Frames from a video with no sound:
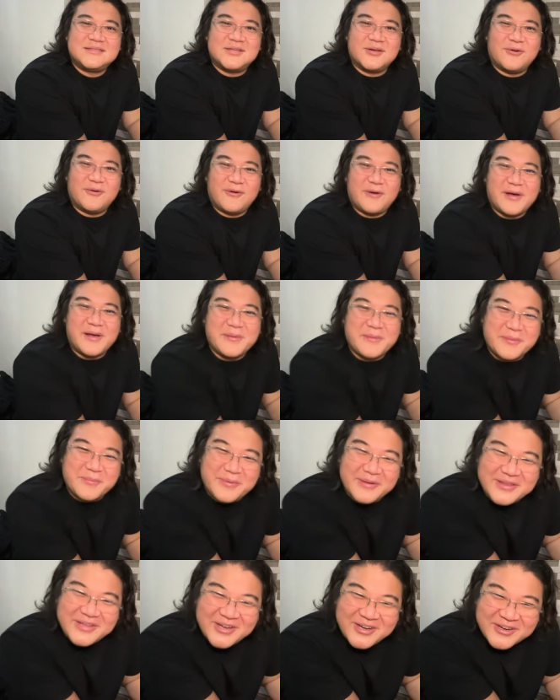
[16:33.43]
So I'm a
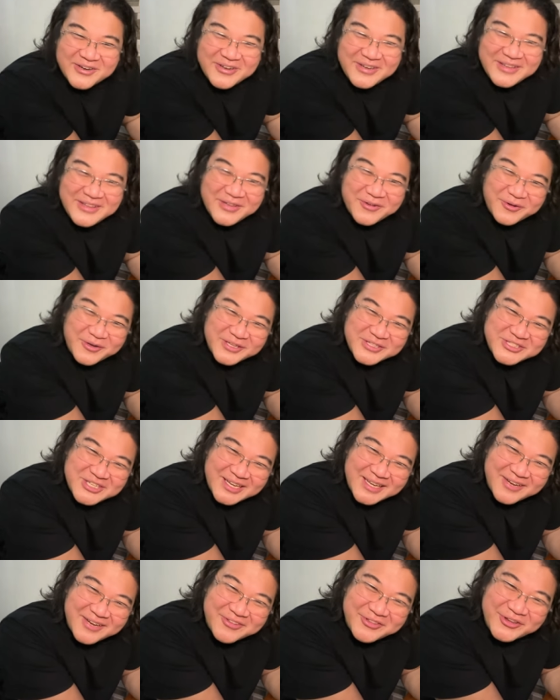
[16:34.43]
bit hungry. Do you want to
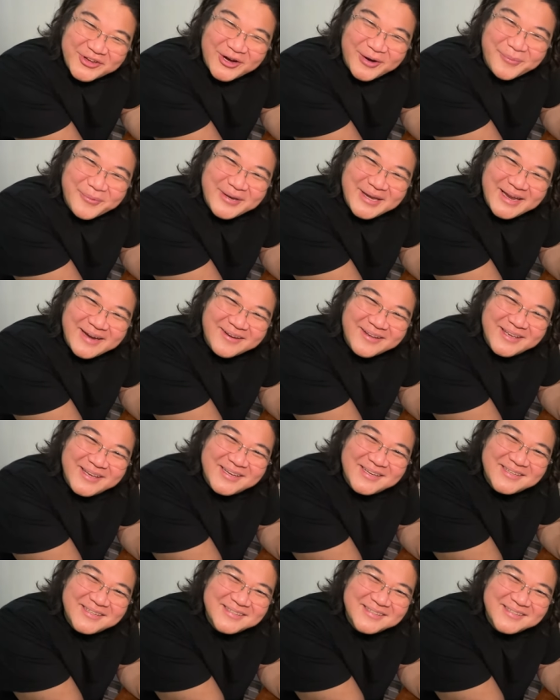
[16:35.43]
check out the common area?